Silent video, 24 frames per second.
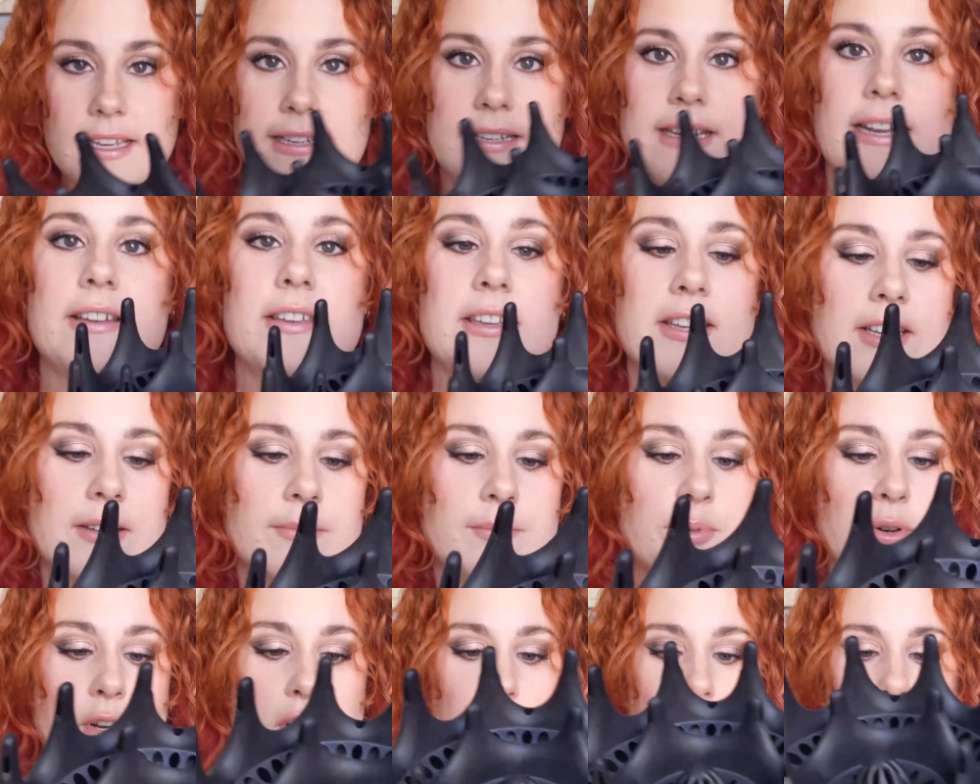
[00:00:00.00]
Now you can
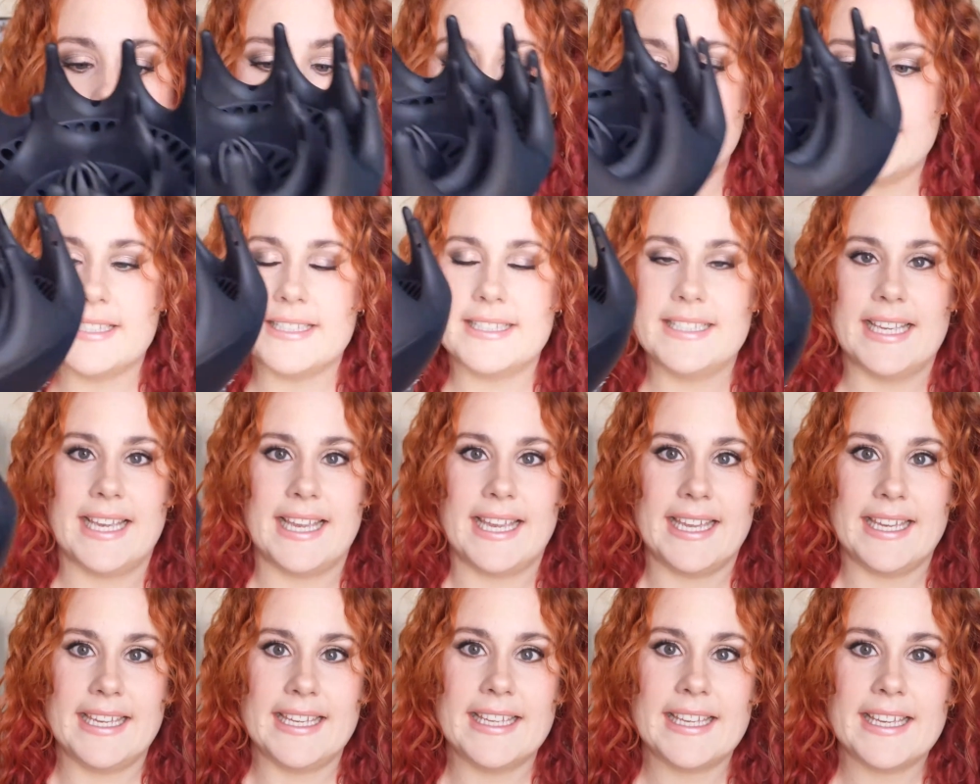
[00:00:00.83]
probably
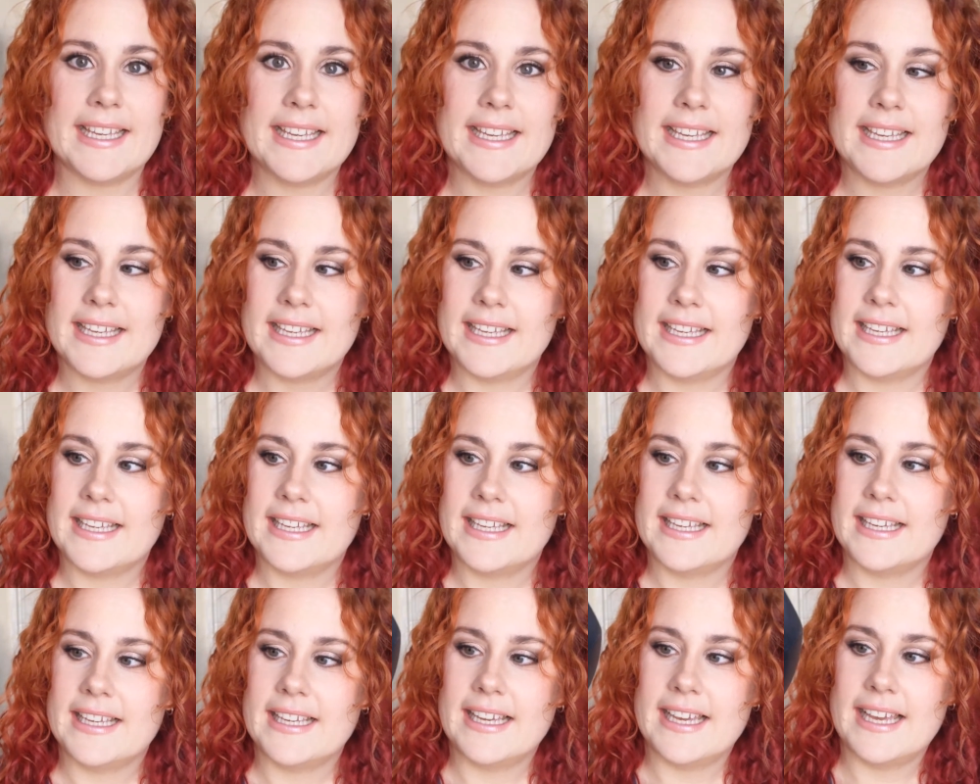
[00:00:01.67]
see
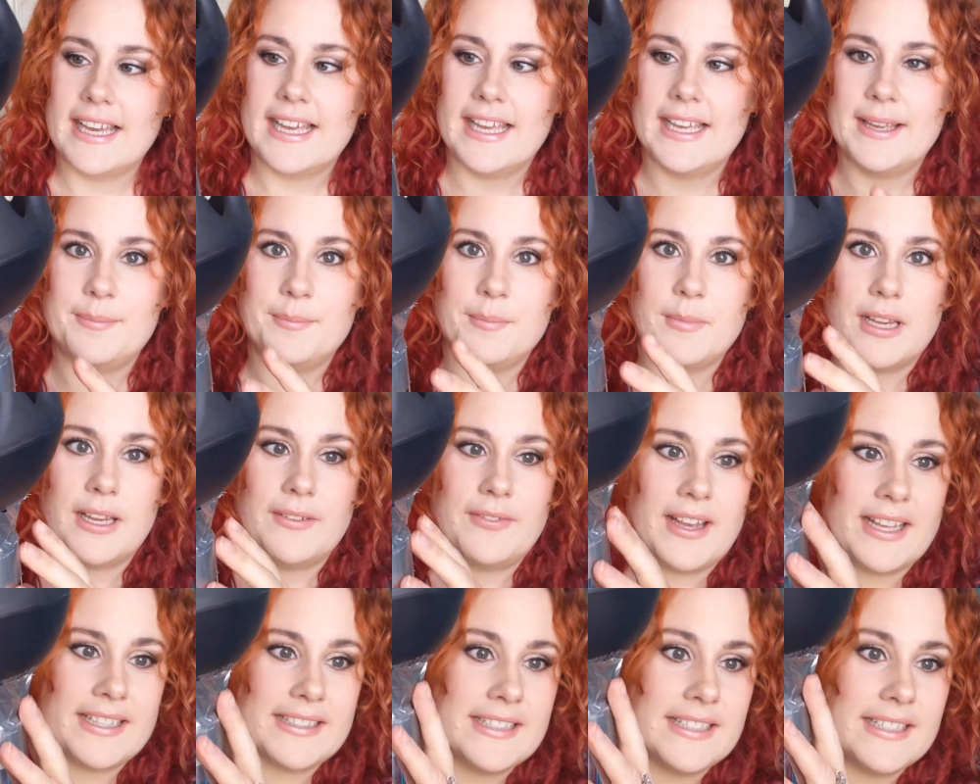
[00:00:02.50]
um, I've
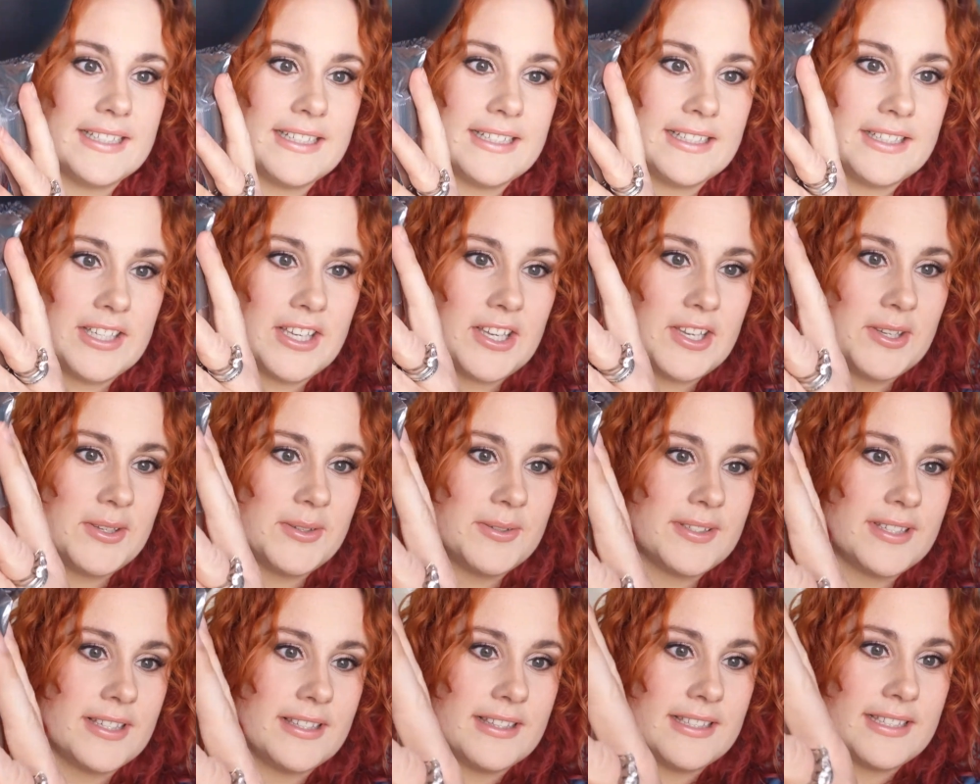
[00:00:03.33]
had to
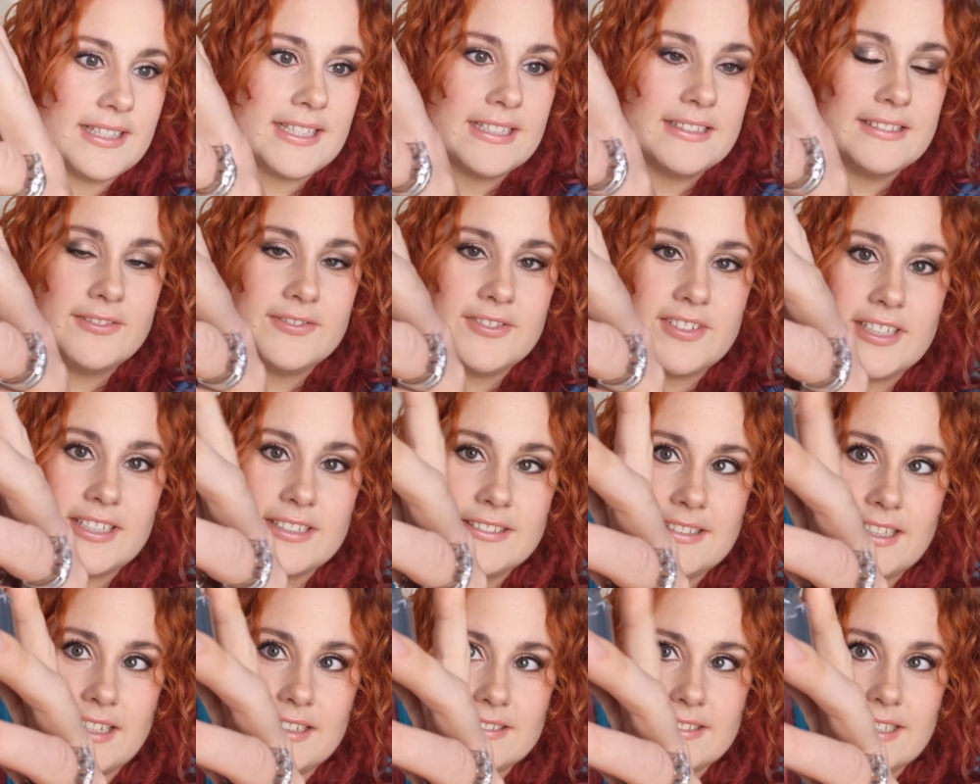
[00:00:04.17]
use the silver
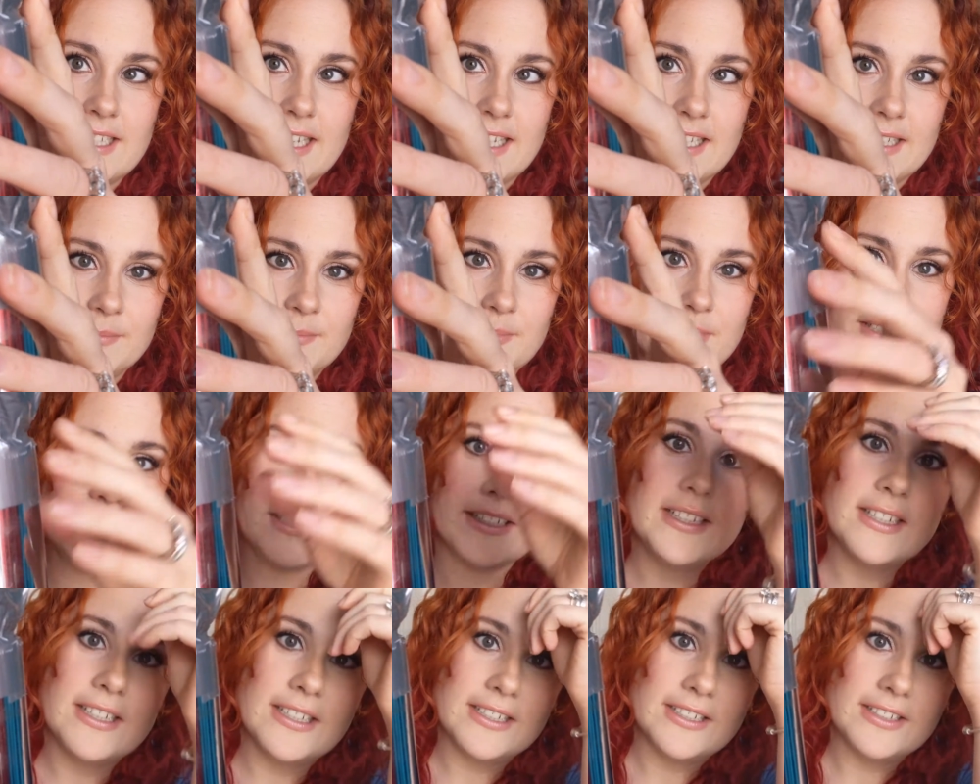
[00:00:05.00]
duct tape
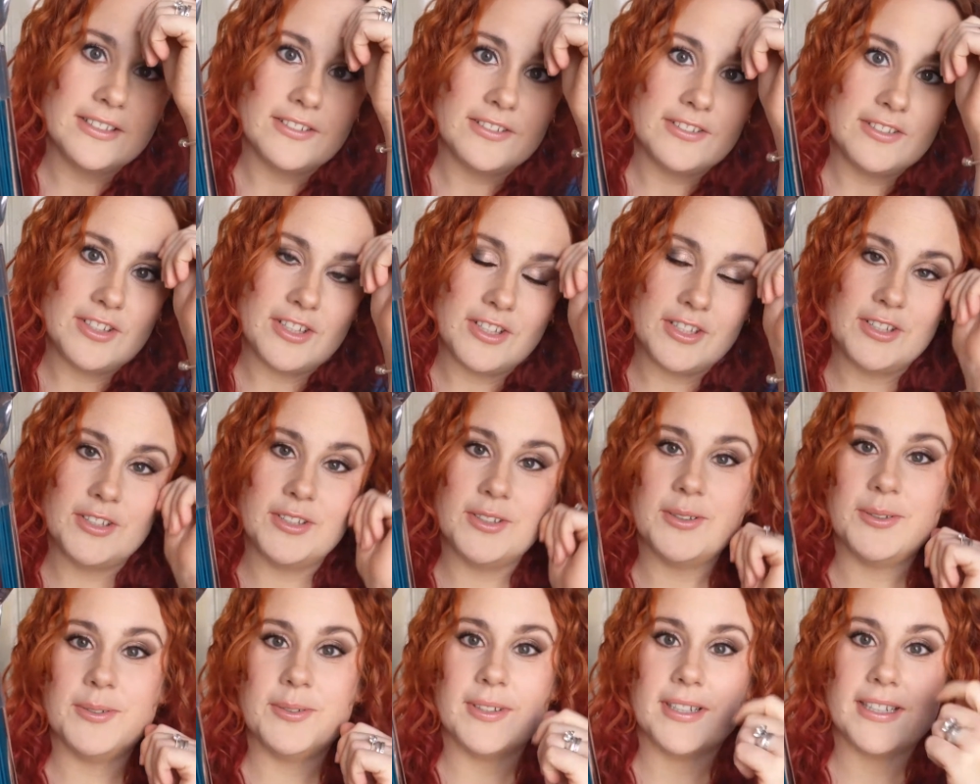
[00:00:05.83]

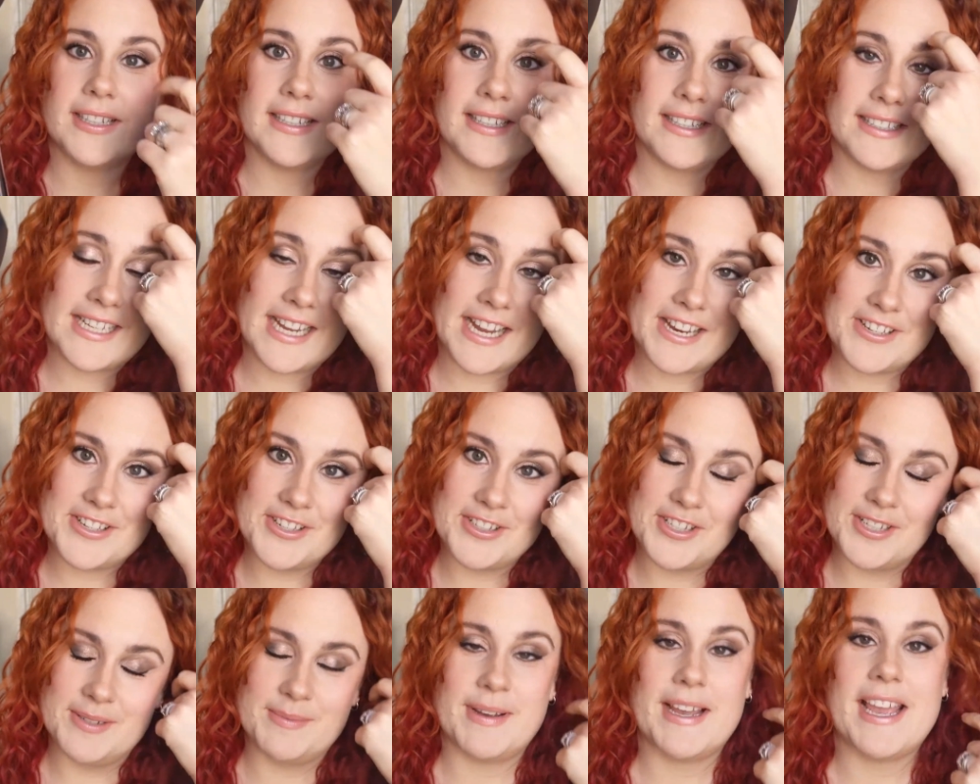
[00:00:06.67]
to attach
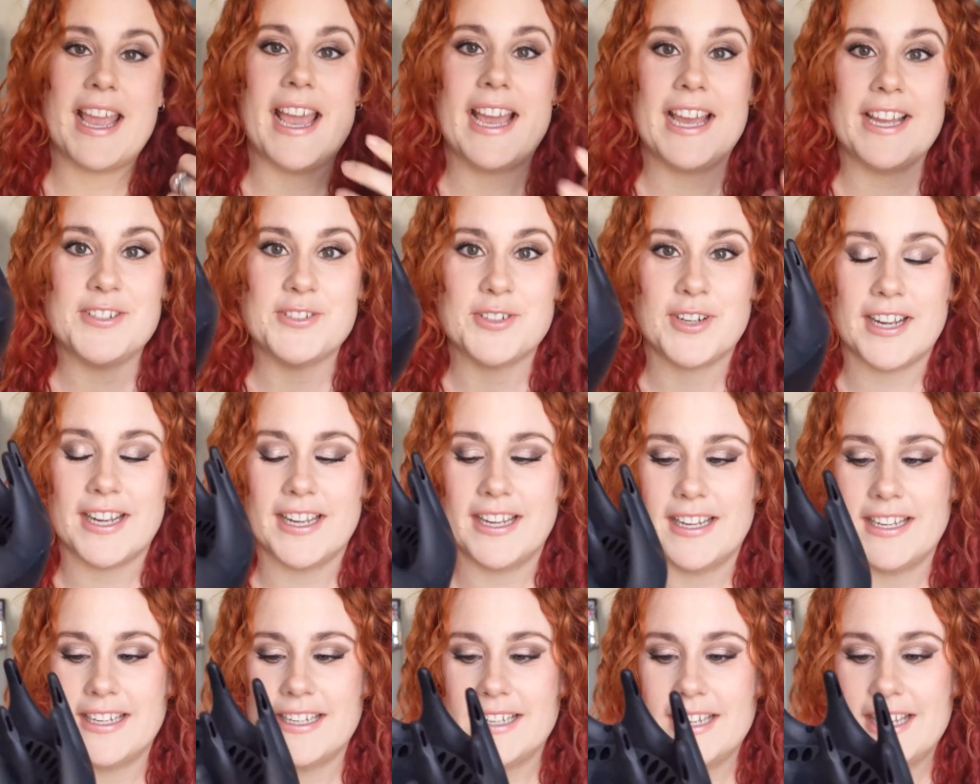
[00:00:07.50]
it to my
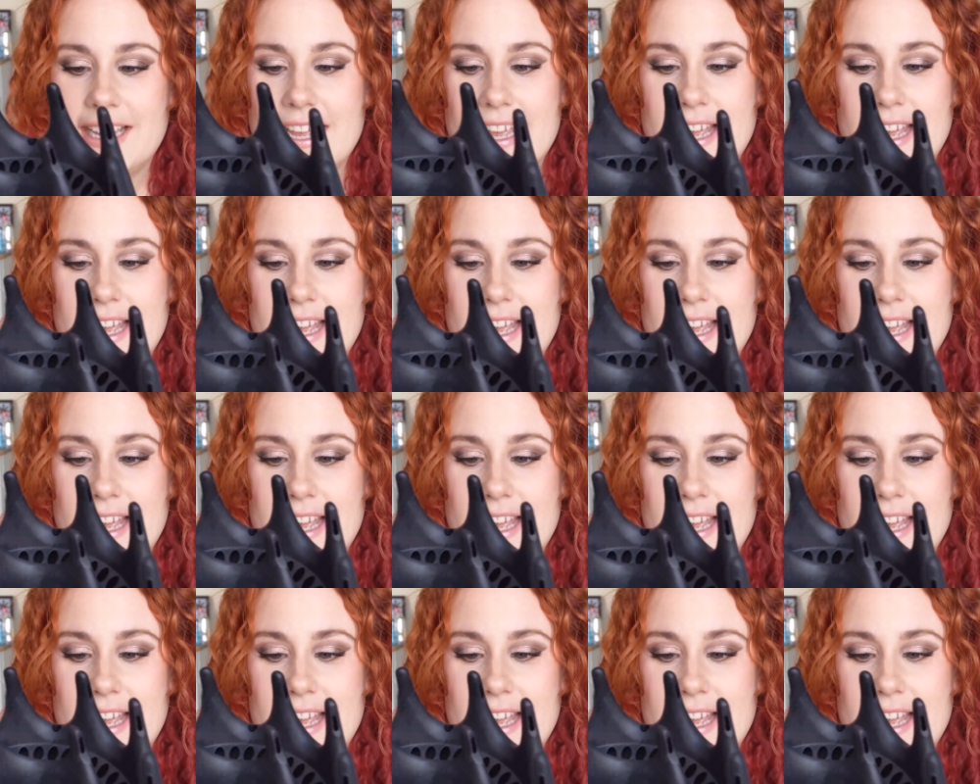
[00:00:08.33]
hairdryer.